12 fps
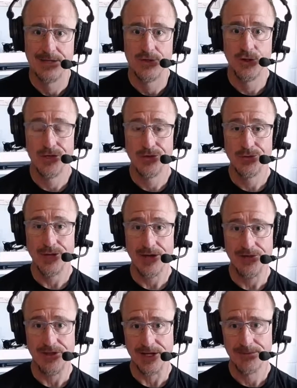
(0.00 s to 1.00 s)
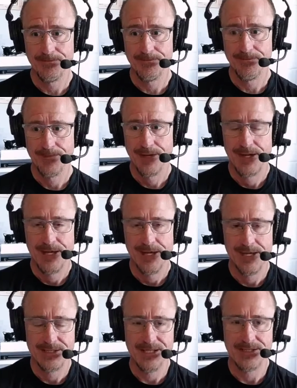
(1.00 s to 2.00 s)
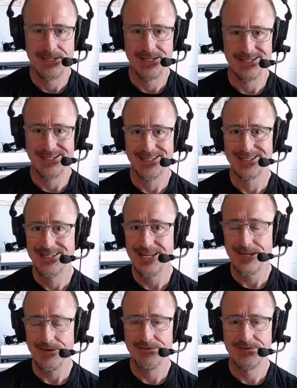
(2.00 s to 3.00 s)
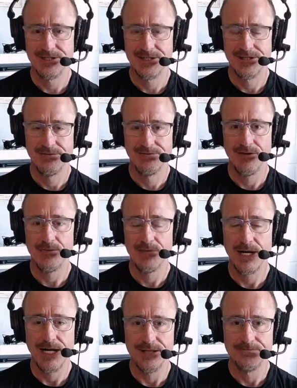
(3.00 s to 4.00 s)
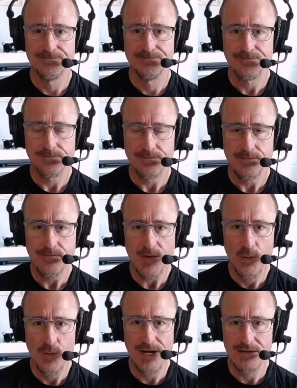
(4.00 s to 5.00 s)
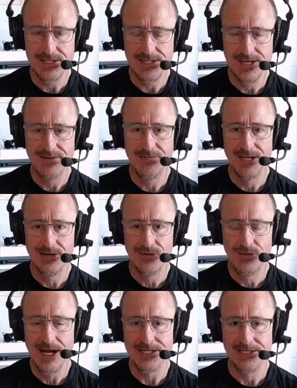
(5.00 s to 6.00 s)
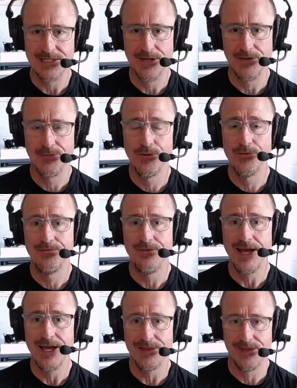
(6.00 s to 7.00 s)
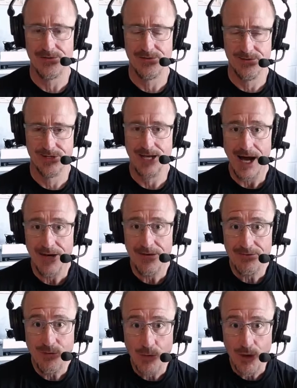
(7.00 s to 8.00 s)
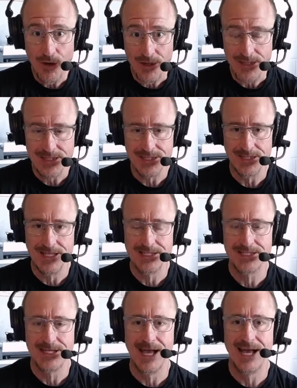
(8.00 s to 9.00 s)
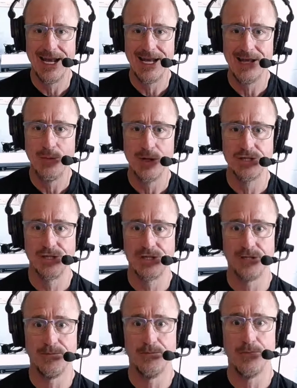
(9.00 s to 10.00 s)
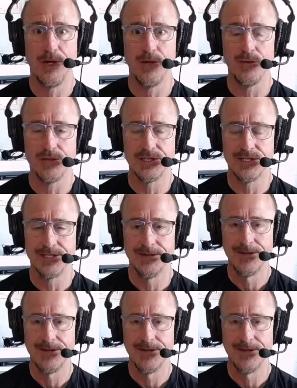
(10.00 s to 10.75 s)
you can do nothing, it says it is a gift from God. We are saved by grace through faith, not of works, lest anyone should boast.